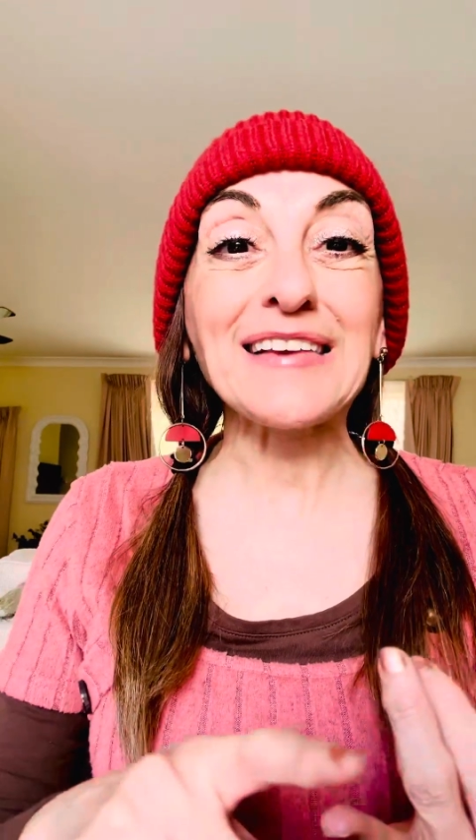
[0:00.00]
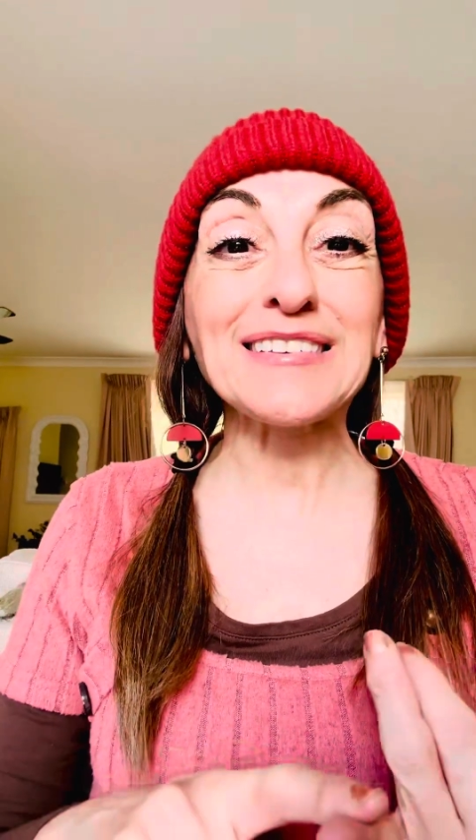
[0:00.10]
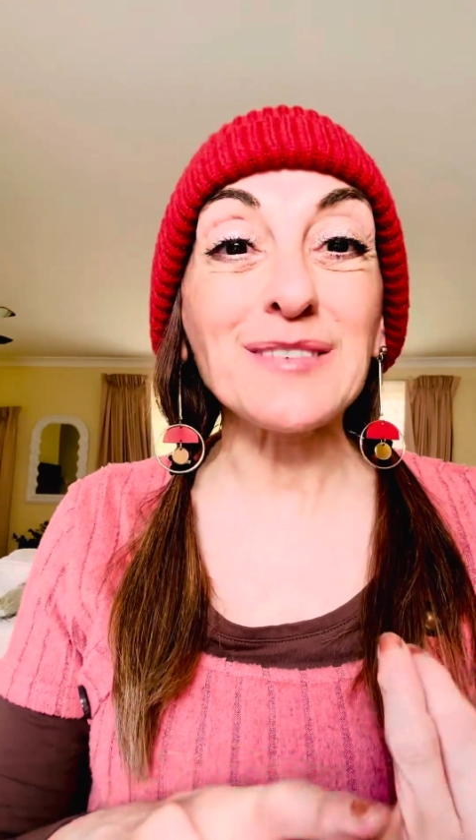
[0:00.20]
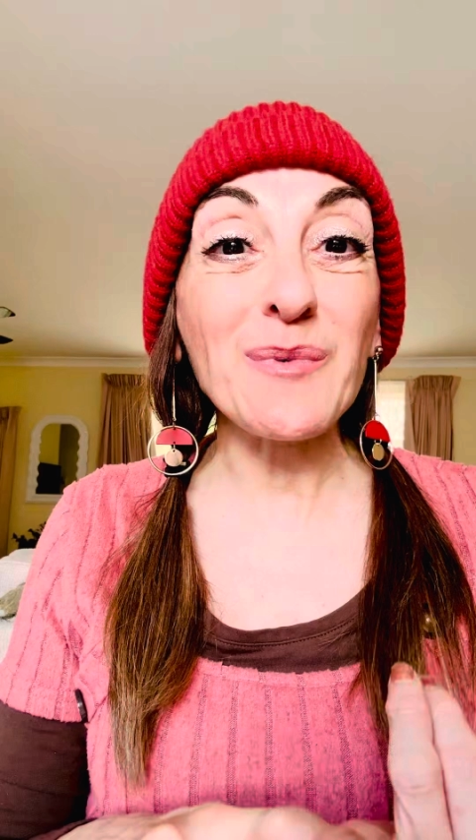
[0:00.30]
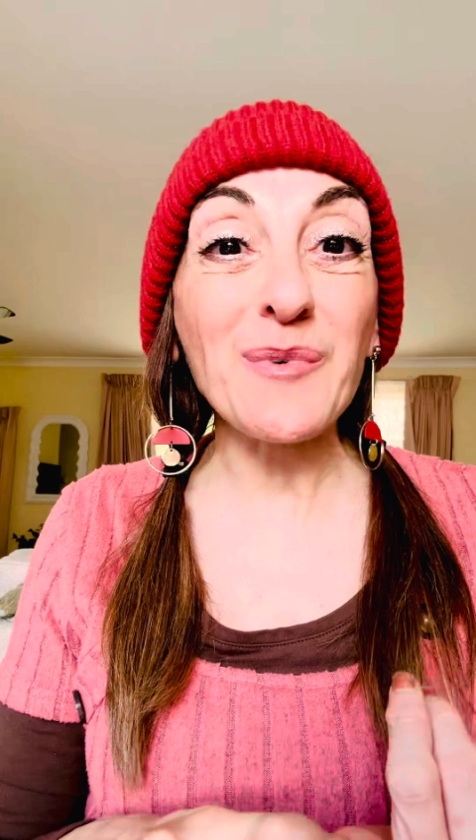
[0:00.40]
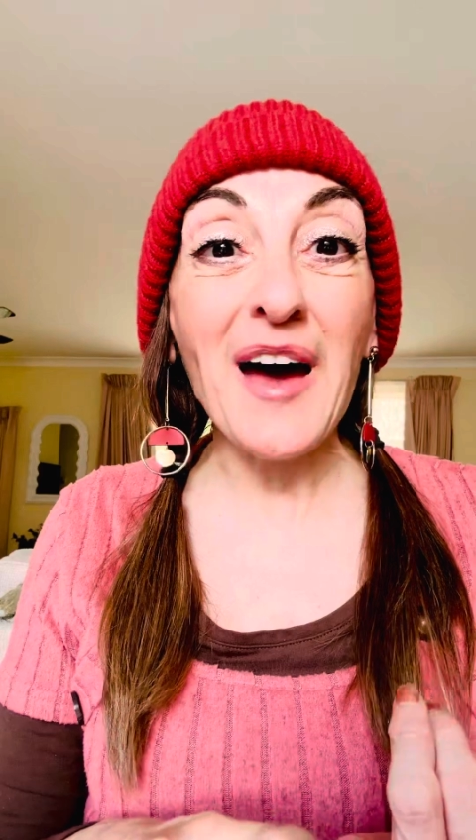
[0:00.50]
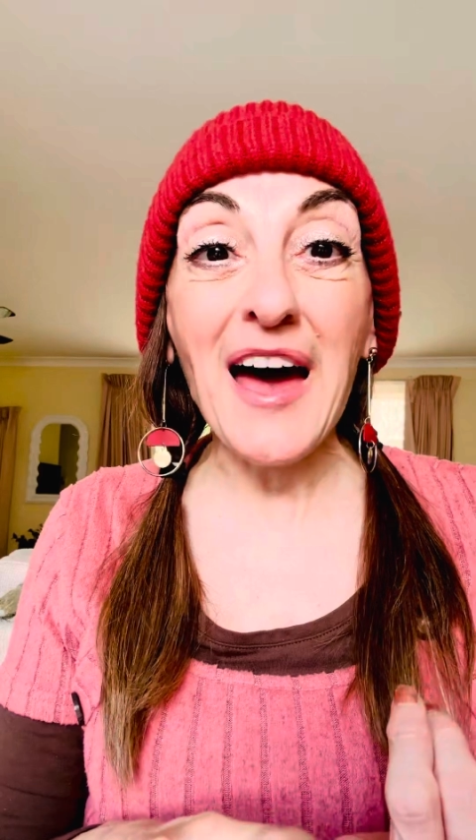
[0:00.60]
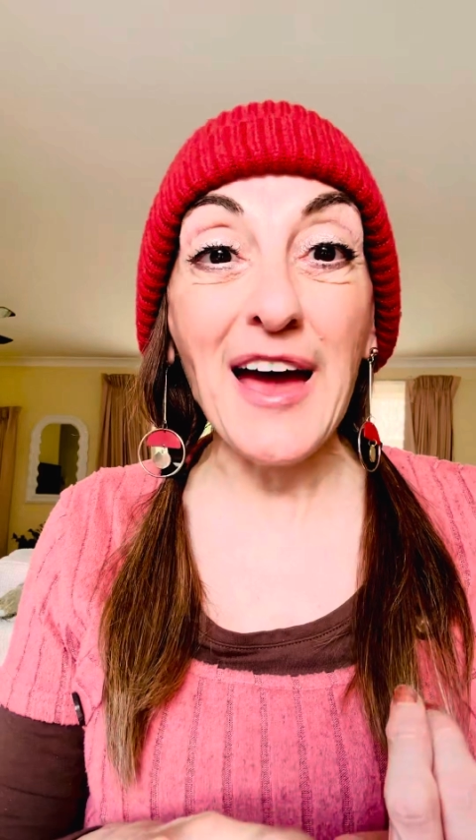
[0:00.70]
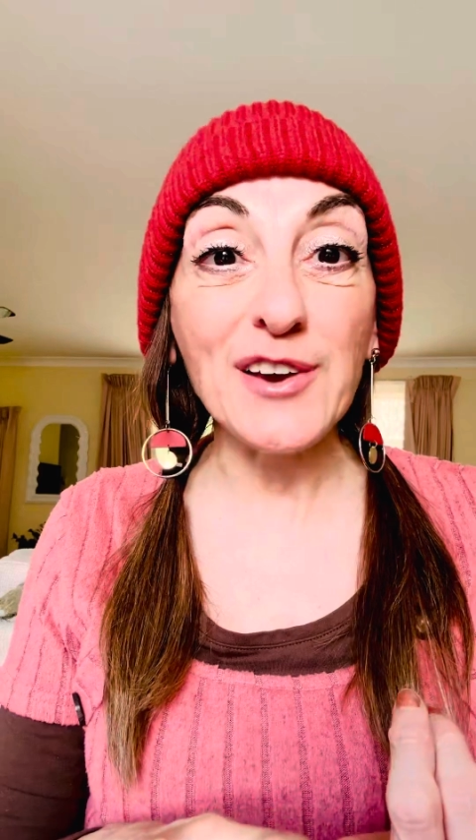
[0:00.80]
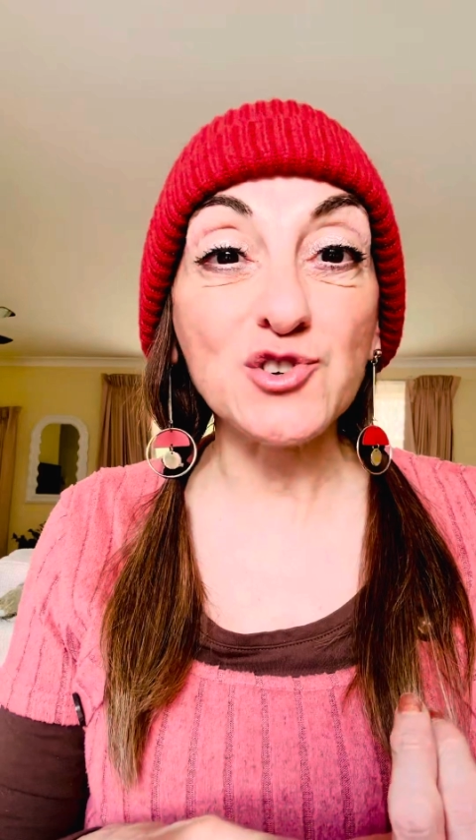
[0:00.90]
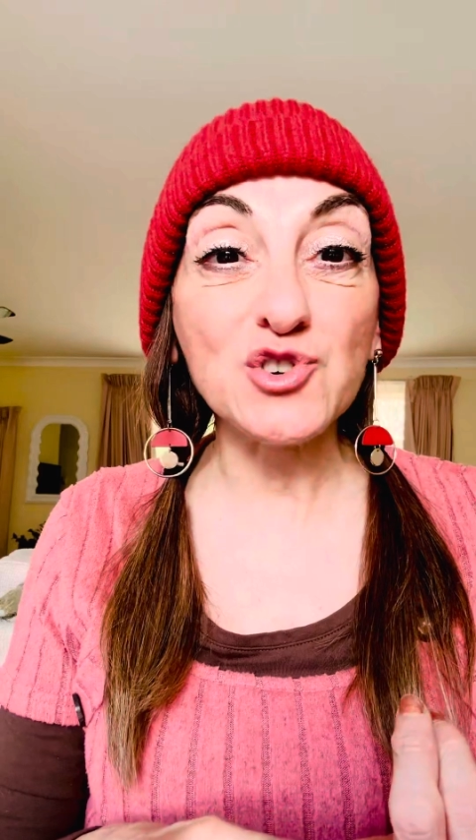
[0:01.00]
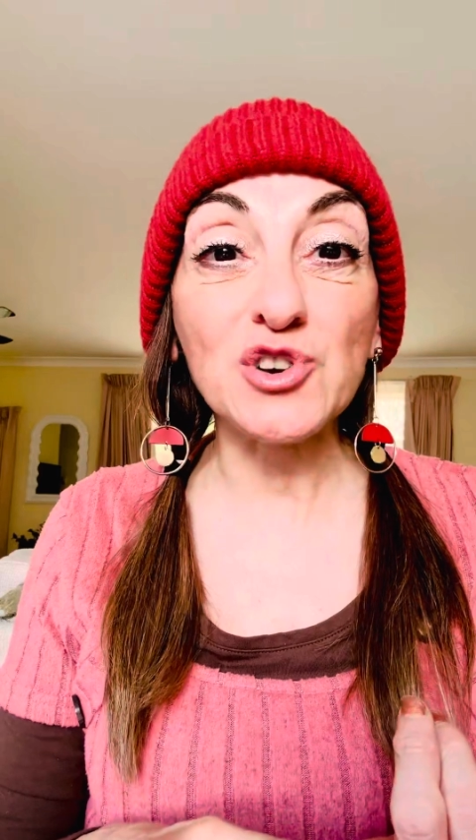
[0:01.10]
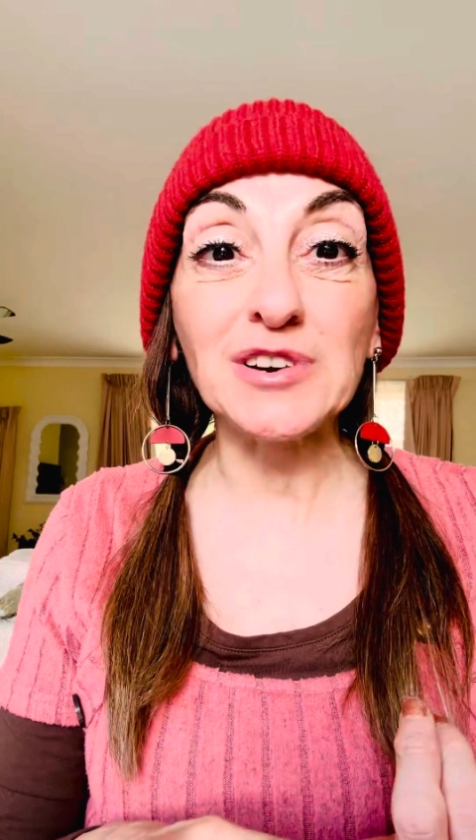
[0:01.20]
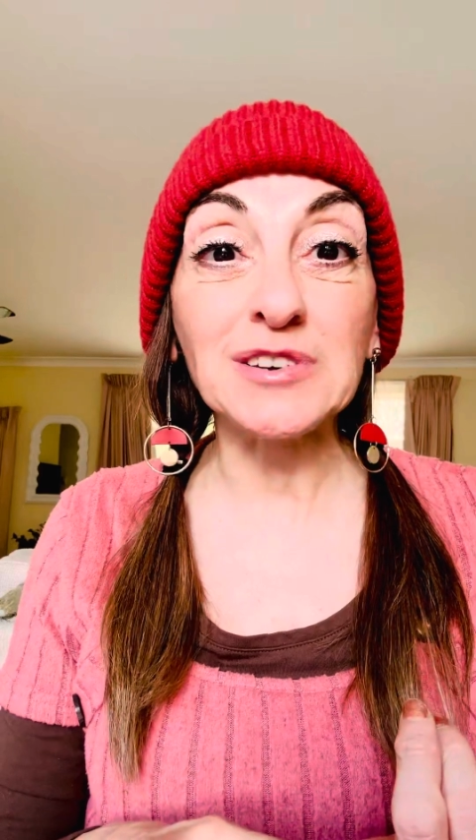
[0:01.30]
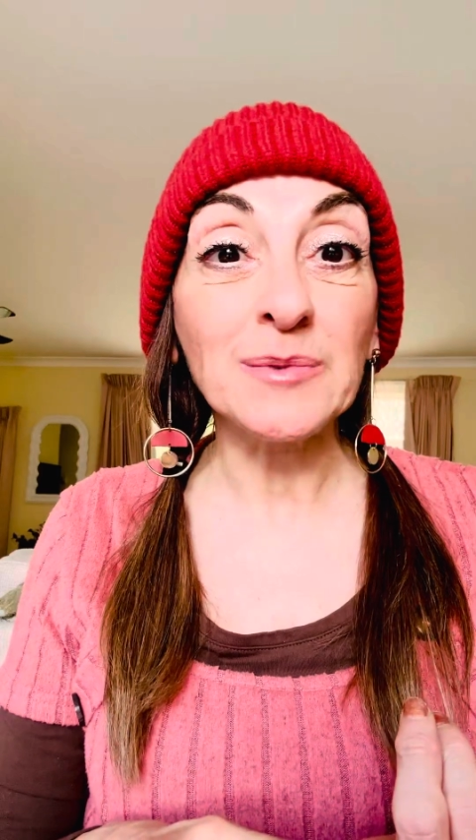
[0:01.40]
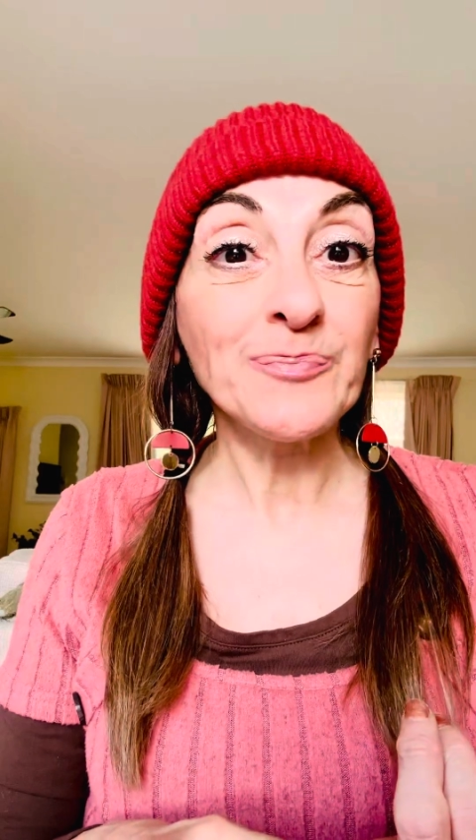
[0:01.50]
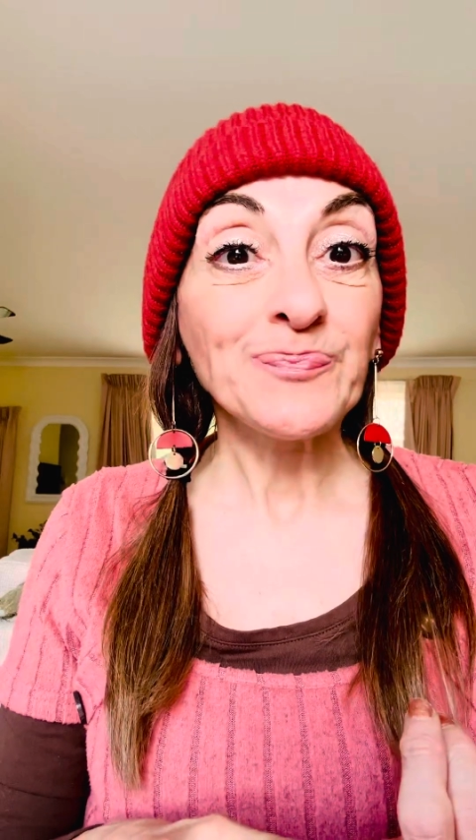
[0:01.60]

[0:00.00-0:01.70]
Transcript: some of our ancient